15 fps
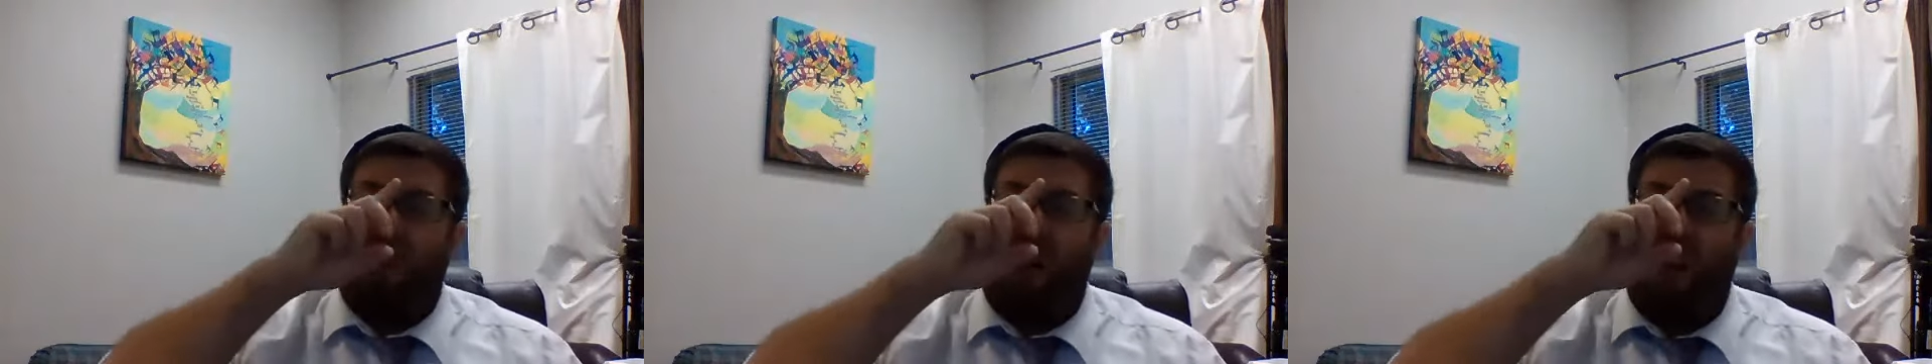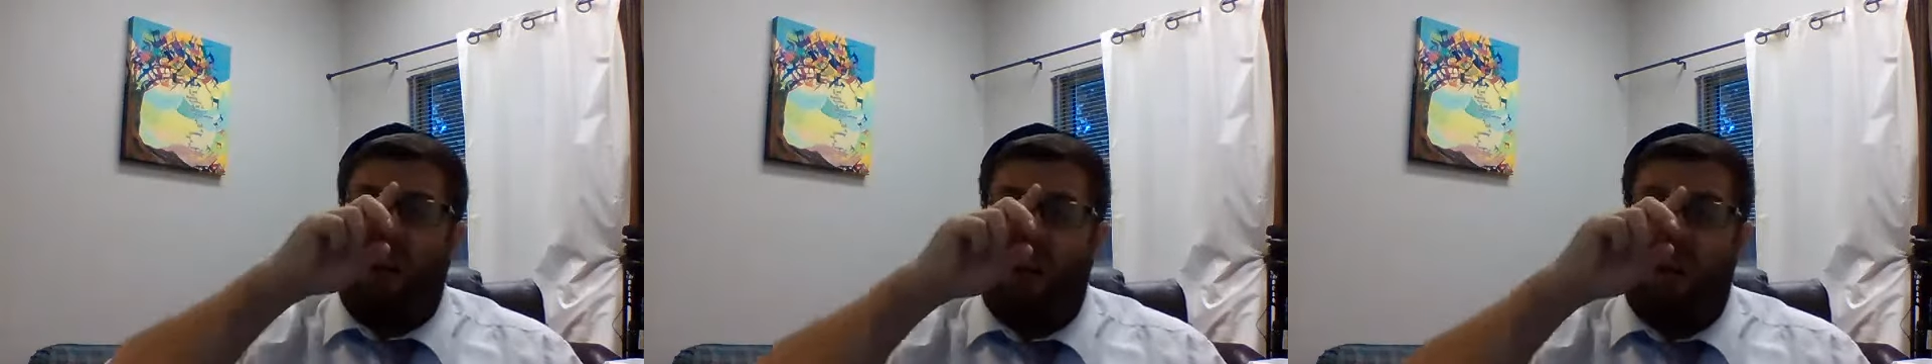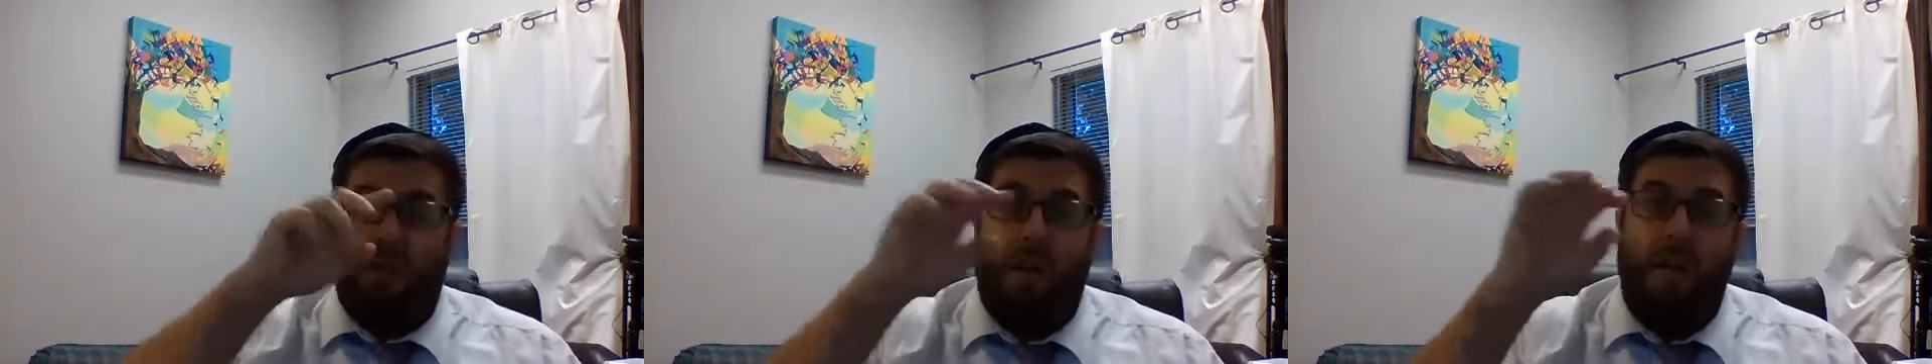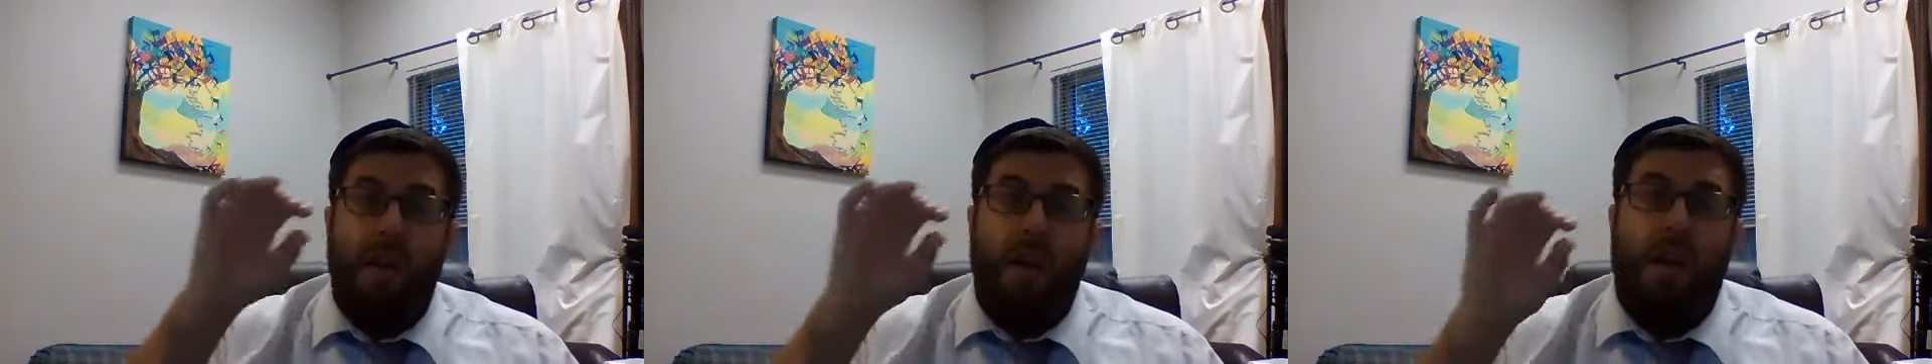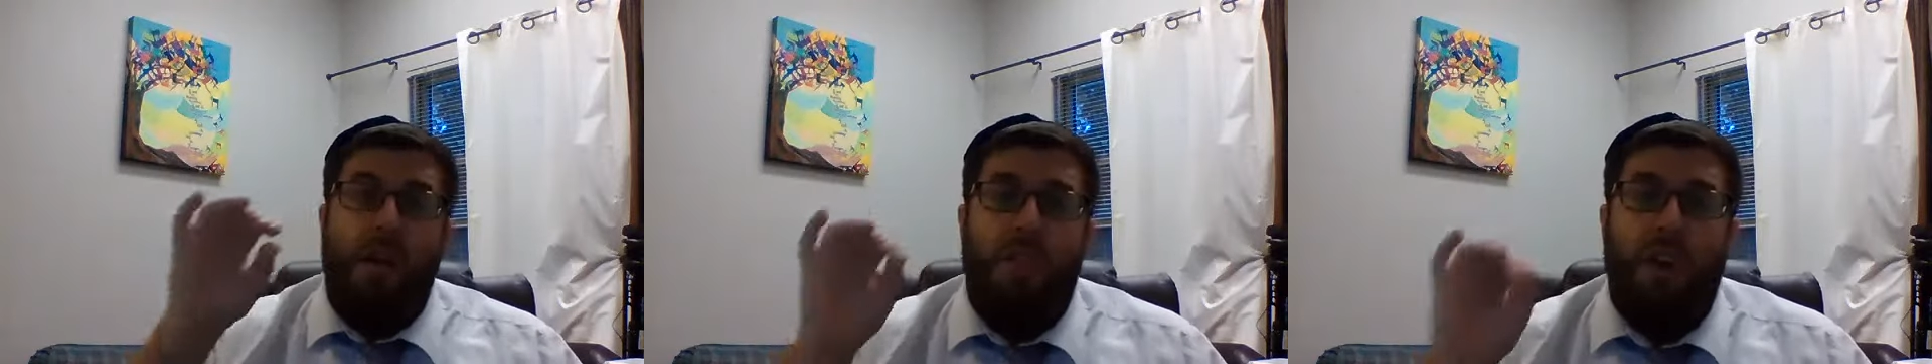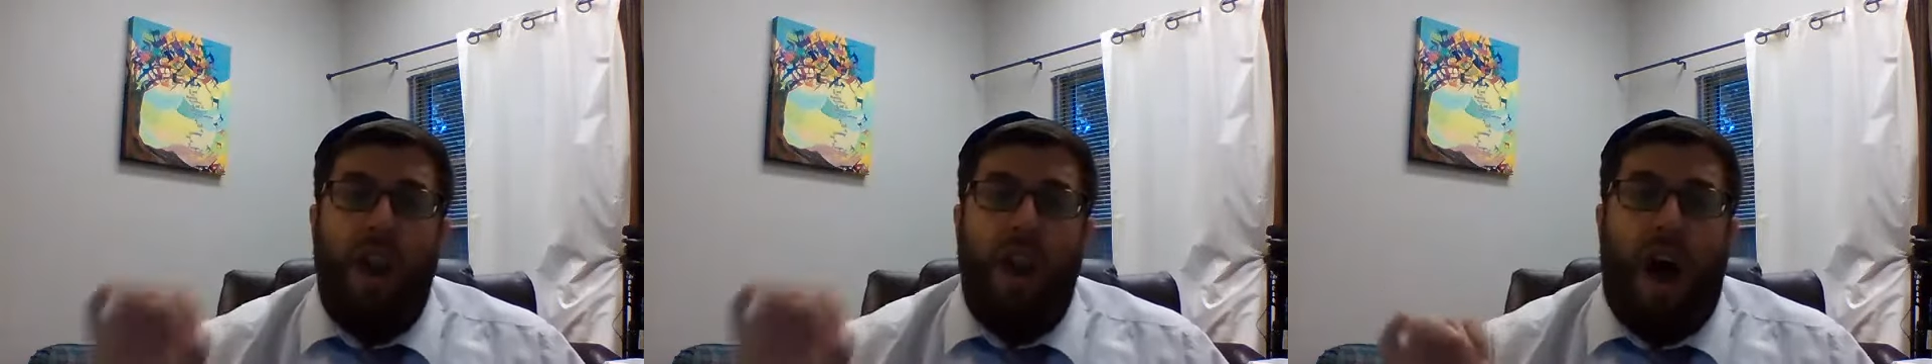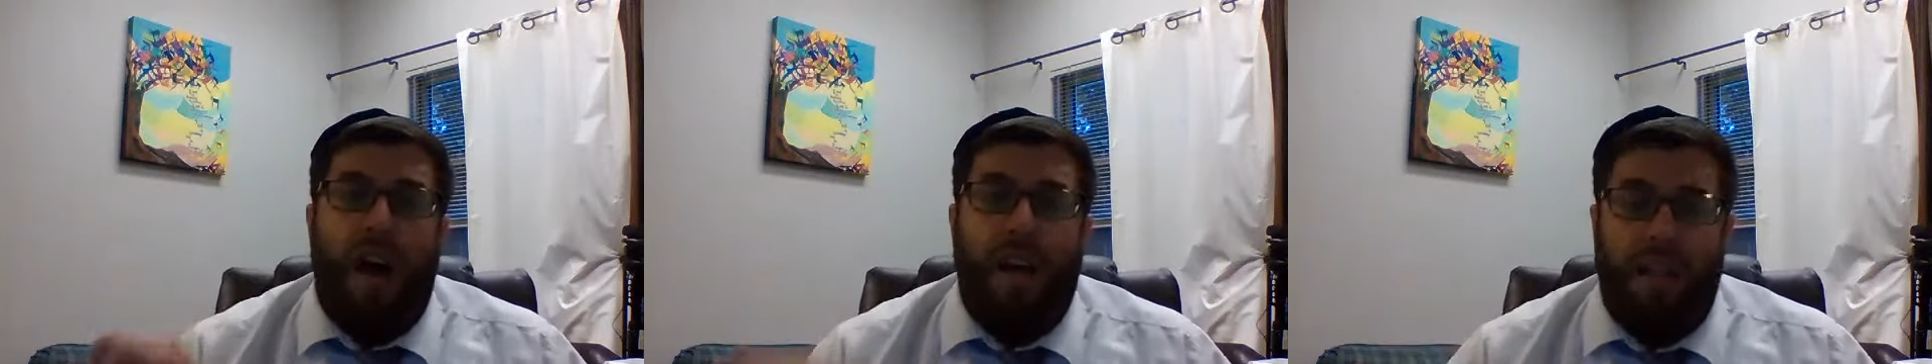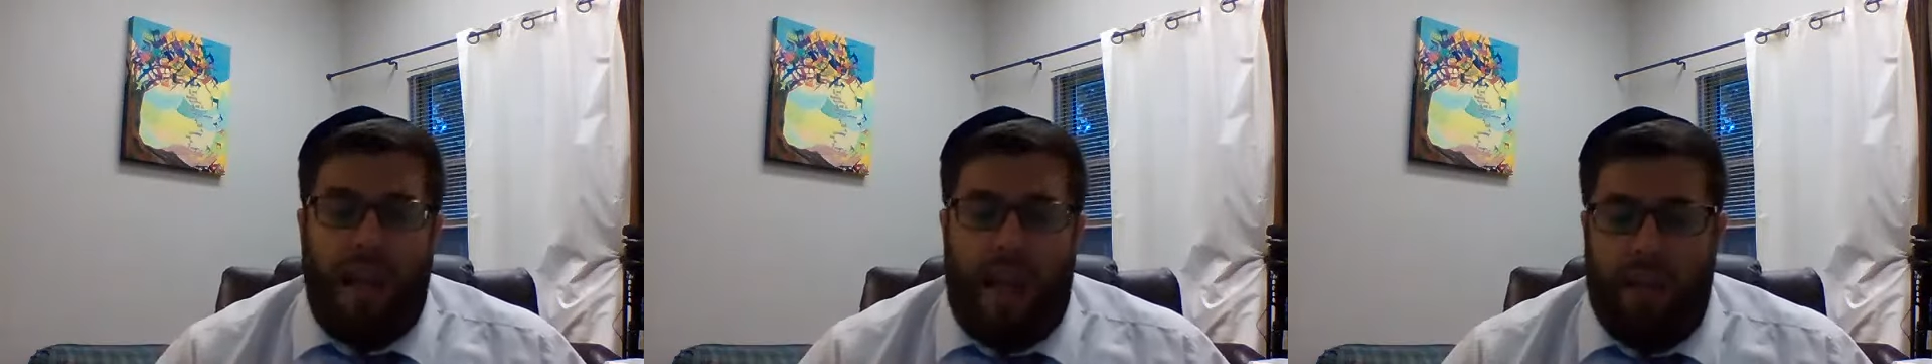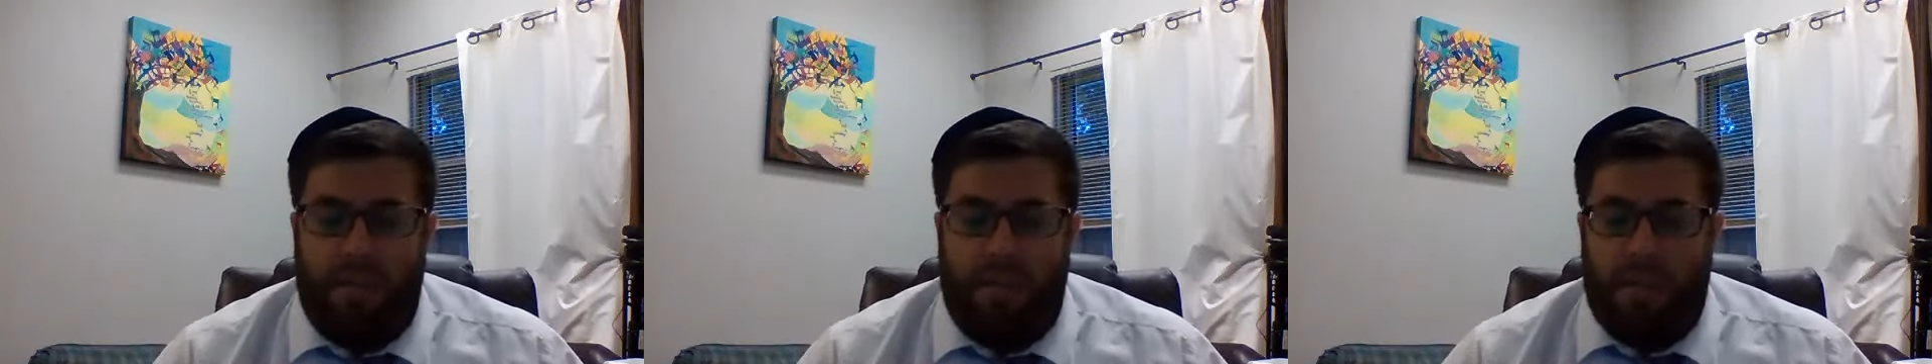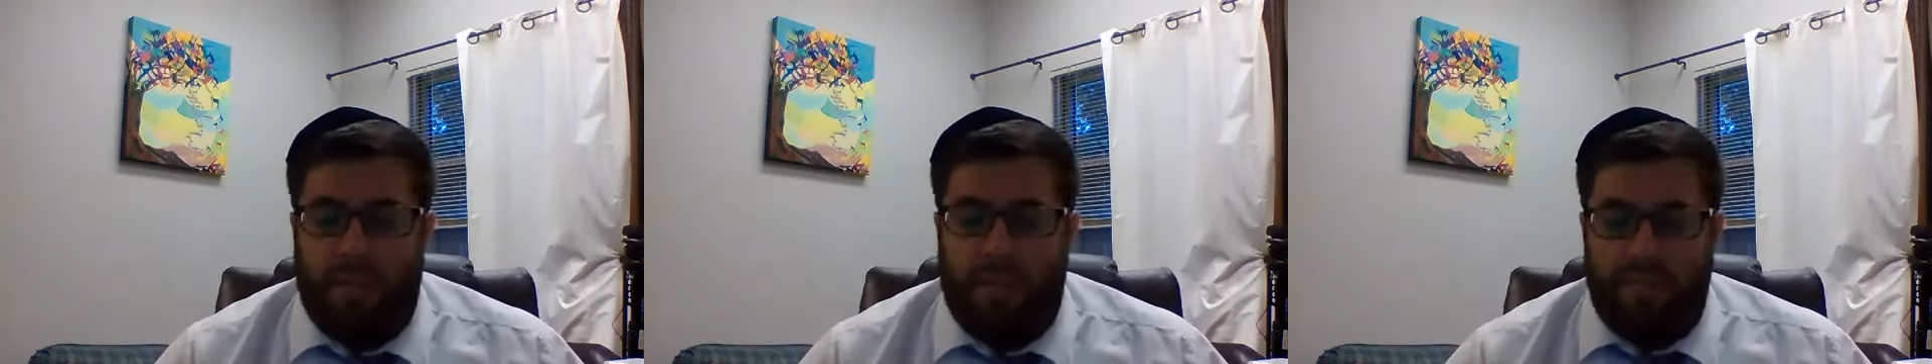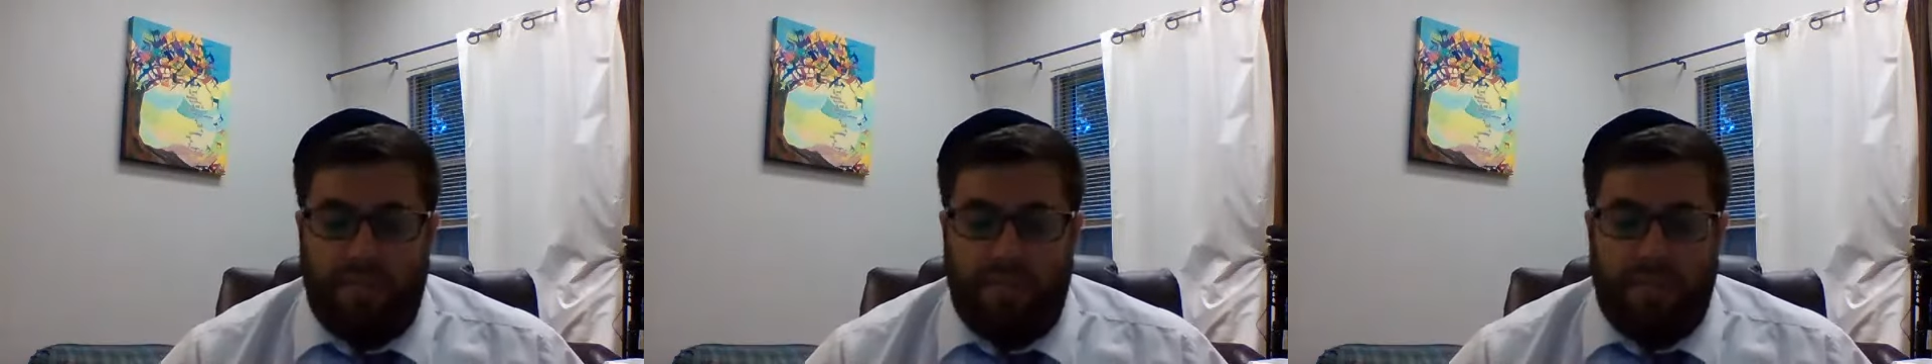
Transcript: is called the nine days